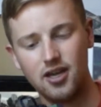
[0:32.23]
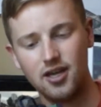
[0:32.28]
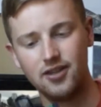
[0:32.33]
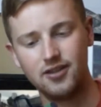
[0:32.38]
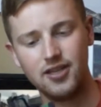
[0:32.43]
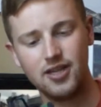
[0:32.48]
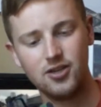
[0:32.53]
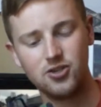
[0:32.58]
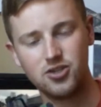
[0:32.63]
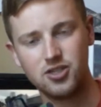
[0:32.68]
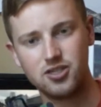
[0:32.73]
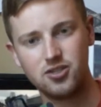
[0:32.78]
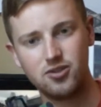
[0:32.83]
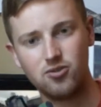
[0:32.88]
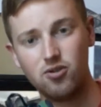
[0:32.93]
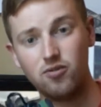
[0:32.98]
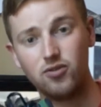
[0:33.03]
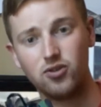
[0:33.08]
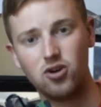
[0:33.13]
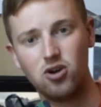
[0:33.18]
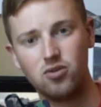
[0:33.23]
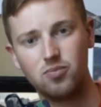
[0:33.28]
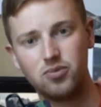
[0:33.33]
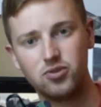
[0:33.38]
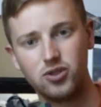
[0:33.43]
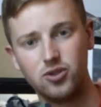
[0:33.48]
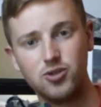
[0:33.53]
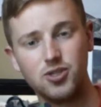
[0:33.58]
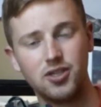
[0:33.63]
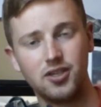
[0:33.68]
and then just the overall
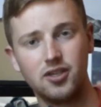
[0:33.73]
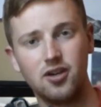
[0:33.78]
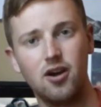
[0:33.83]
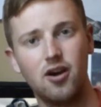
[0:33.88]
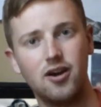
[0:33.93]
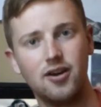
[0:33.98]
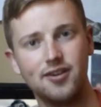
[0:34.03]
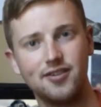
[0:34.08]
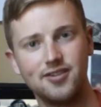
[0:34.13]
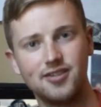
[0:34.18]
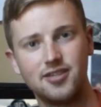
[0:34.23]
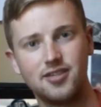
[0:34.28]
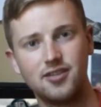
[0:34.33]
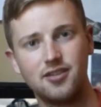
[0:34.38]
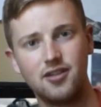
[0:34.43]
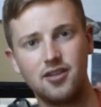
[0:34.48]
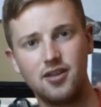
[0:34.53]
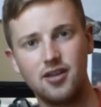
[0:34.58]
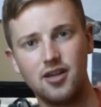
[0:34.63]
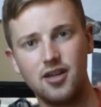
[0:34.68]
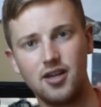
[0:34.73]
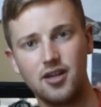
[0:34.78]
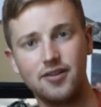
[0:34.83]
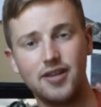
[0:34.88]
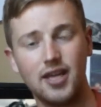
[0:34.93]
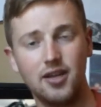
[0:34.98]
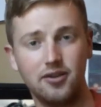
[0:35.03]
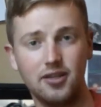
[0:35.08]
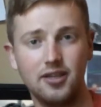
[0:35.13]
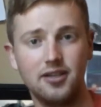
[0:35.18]
pros and cons
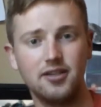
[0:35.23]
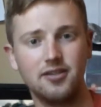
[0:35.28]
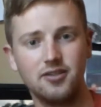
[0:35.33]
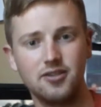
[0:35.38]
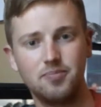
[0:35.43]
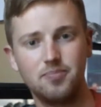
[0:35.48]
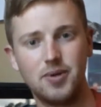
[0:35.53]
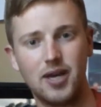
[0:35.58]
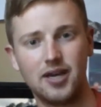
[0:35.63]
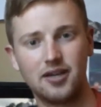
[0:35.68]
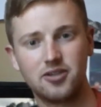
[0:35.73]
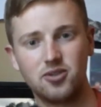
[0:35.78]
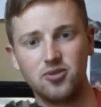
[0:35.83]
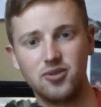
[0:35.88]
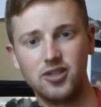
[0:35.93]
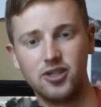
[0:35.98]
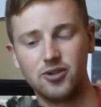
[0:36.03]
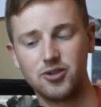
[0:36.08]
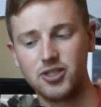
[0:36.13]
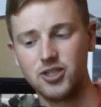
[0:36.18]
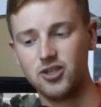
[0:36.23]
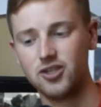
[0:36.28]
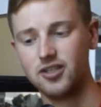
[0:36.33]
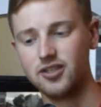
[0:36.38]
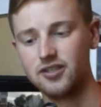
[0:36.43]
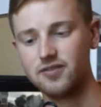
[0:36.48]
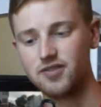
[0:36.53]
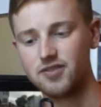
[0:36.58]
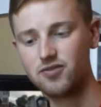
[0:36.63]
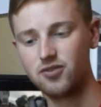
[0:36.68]
that lead back to the
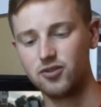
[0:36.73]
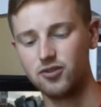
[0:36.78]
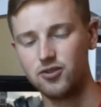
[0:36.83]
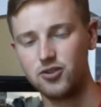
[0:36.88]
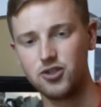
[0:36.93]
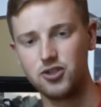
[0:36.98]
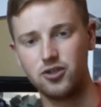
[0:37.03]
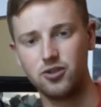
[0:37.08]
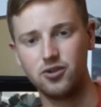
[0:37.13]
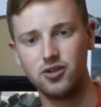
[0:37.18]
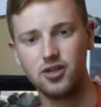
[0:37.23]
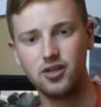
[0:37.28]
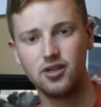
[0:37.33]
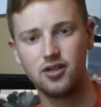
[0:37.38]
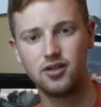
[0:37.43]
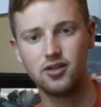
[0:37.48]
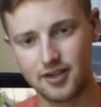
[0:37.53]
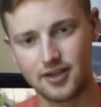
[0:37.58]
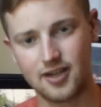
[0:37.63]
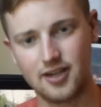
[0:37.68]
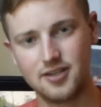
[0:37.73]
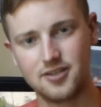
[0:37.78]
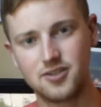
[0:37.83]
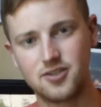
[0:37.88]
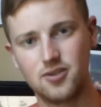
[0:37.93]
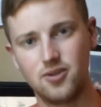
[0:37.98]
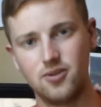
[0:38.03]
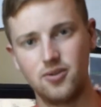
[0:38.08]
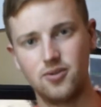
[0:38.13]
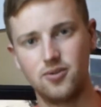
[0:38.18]
alternatives for the shoe.
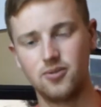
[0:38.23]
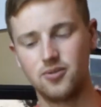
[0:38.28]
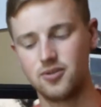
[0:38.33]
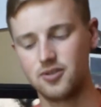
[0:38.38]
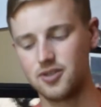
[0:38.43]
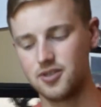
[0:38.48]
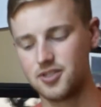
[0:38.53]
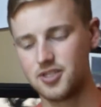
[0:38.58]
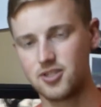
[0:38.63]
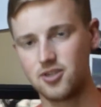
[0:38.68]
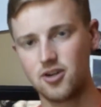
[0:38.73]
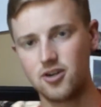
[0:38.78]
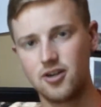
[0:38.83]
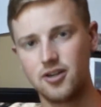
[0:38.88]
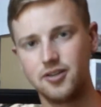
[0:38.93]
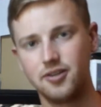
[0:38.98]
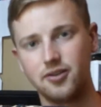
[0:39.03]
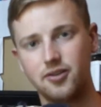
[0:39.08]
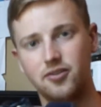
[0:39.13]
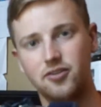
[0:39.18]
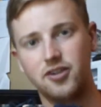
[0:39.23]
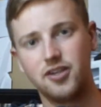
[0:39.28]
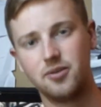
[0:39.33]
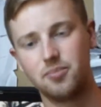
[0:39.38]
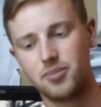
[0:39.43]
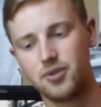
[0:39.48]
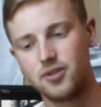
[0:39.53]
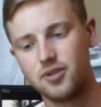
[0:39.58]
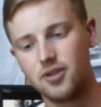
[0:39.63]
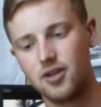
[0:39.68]
So let's start on the grip.
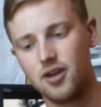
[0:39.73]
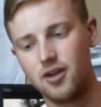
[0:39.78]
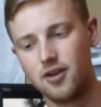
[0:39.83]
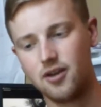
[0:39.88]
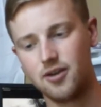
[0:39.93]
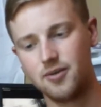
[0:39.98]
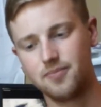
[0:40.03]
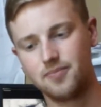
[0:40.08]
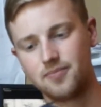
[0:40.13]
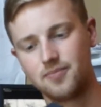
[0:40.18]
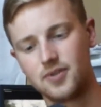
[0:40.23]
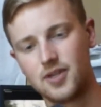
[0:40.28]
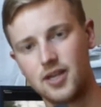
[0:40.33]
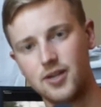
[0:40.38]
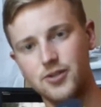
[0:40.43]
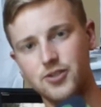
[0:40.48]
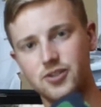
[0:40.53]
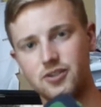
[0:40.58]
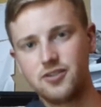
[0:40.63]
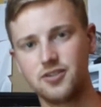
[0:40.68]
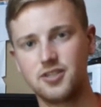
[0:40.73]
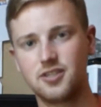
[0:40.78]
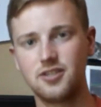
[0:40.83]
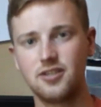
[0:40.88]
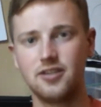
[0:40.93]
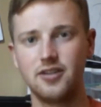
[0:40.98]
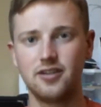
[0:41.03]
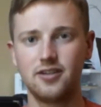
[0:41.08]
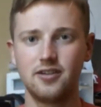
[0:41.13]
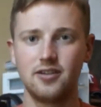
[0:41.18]
As you can
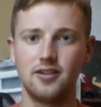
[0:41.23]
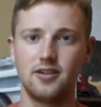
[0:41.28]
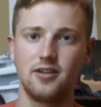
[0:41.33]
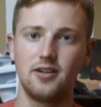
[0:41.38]
see,